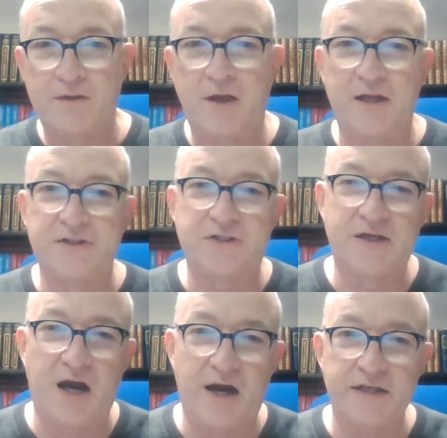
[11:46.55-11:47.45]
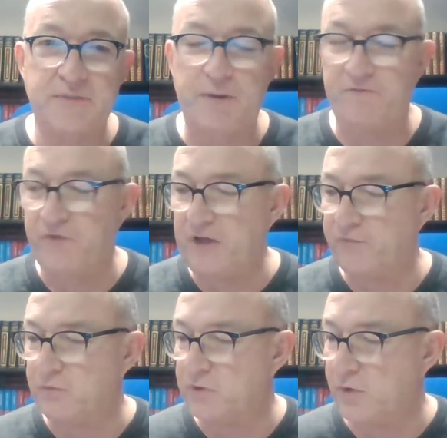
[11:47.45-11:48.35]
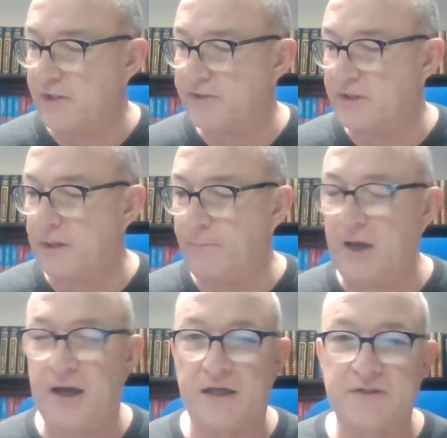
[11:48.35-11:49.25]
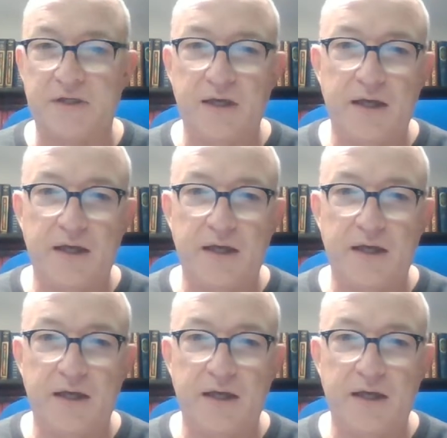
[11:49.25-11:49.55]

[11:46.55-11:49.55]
that as God has been faithful to us in the past,